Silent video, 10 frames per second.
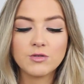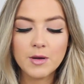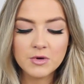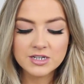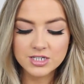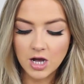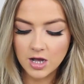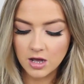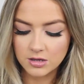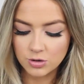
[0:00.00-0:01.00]
So I'm going to
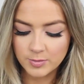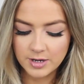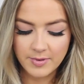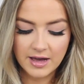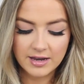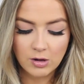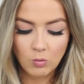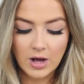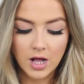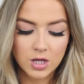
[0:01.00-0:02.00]
talk a little bit about
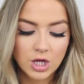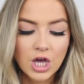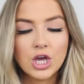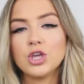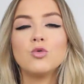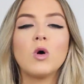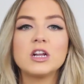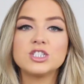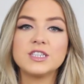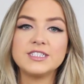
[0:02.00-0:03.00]
it while you
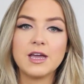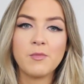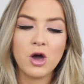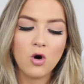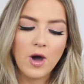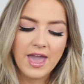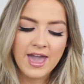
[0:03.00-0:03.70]
watch the demo.